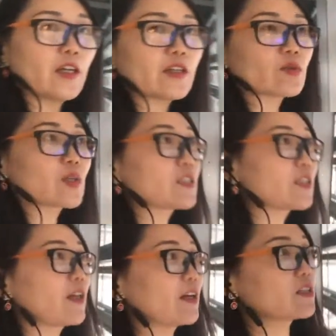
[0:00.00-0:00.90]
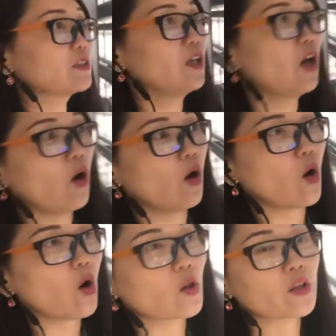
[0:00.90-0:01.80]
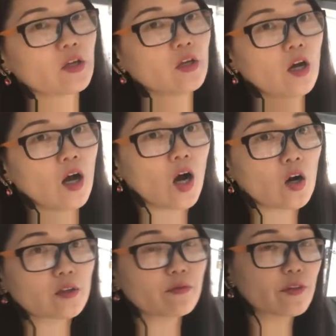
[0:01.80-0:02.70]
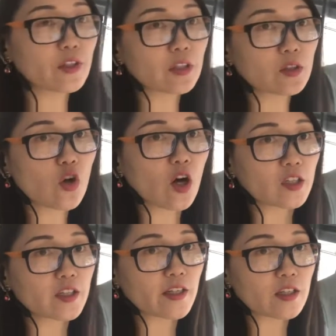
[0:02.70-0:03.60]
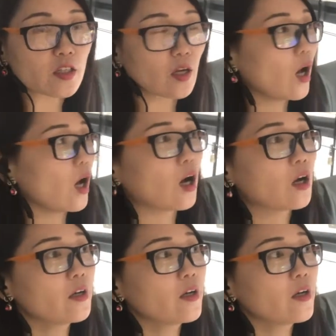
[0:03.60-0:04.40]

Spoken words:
as you can see, that all the feeding trotties are